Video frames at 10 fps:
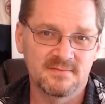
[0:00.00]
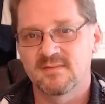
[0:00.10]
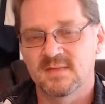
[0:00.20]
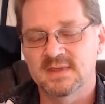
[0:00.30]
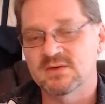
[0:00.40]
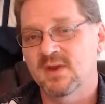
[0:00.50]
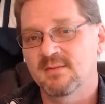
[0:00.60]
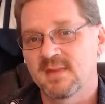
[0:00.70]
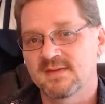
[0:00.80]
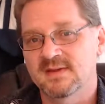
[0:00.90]
It's a great
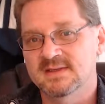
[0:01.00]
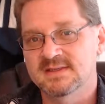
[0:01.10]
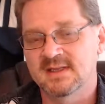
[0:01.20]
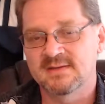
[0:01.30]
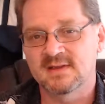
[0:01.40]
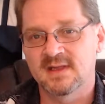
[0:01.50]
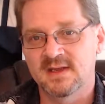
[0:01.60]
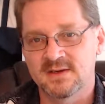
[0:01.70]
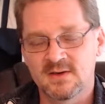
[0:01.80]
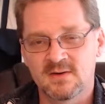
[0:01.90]
method to let the
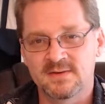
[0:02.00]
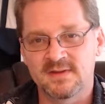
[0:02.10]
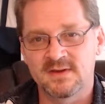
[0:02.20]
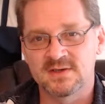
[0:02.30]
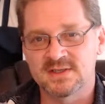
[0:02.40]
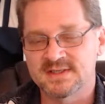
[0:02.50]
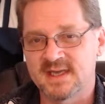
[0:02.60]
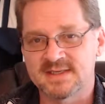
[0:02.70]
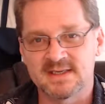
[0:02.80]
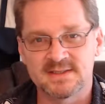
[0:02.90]
client know that they're just
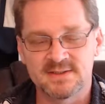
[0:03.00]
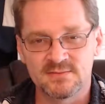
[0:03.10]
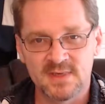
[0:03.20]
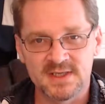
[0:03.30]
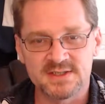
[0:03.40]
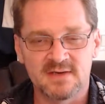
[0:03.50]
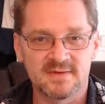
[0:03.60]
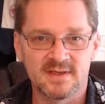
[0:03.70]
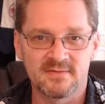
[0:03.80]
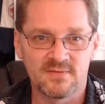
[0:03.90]
asking too much of a
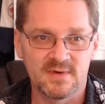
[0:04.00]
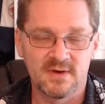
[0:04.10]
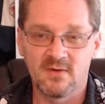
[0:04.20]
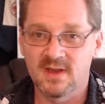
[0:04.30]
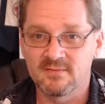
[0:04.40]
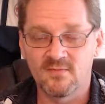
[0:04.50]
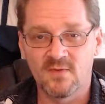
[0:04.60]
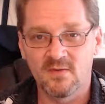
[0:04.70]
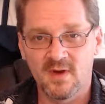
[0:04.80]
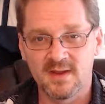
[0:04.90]
level 3 or a level
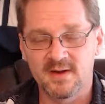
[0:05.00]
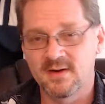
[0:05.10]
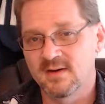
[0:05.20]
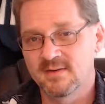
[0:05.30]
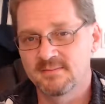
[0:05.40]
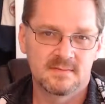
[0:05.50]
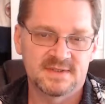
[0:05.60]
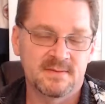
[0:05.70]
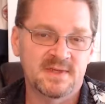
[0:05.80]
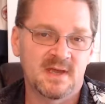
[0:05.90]
4 writer.
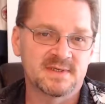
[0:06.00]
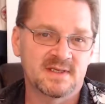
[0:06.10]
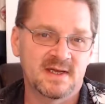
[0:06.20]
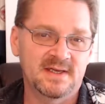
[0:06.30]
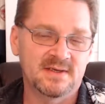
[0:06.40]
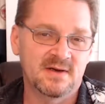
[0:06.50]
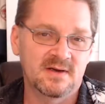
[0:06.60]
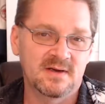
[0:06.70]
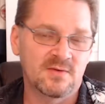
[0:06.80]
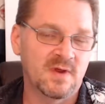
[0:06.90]
Sometimes clients are
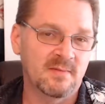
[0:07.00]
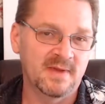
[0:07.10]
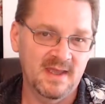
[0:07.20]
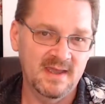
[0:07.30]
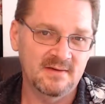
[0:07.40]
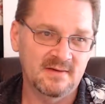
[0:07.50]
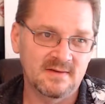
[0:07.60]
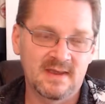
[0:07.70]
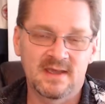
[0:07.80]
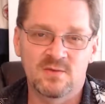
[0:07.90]
incredibly anal
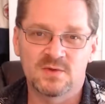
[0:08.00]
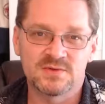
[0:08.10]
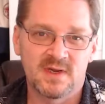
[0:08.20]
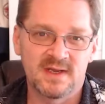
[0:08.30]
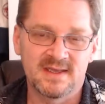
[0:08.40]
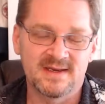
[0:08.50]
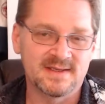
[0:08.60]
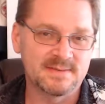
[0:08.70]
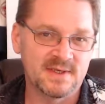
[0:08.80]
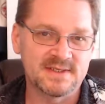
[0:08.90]
and will try to get
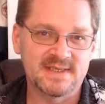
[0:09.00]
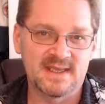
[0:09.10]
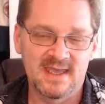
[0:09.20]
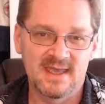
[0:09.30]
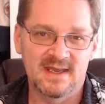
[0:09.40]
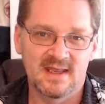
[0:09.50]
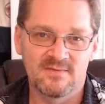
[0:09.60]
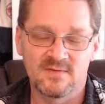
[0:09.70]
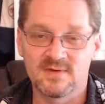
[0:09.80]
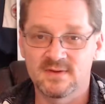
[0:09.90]
as much as they can out of
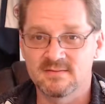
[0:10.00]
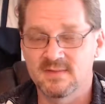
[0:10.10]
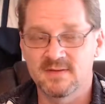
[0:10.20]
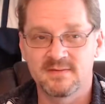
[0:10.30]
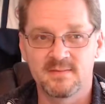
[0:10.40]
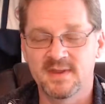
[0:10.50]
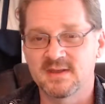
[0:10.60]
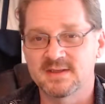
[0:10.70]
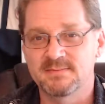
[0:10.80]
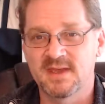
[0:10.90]
you to get the
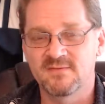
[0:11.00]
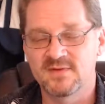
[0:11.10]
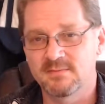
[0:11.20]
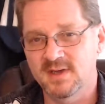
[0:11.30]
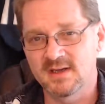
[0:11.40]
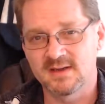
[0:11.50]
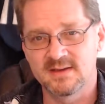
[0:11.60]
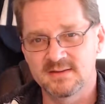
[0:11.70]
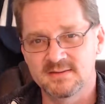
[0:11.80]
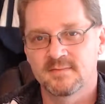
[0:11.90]
biggest bang for their buck.
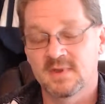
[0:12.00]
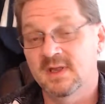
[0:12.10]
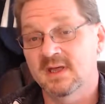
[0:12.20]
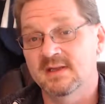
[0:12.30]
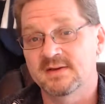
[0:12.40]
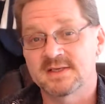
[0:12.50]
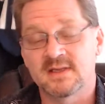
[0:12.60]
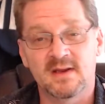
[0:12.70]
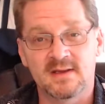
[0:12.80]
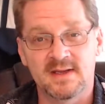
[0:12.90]
Luckily, there's a
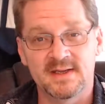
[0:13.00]
lot of clients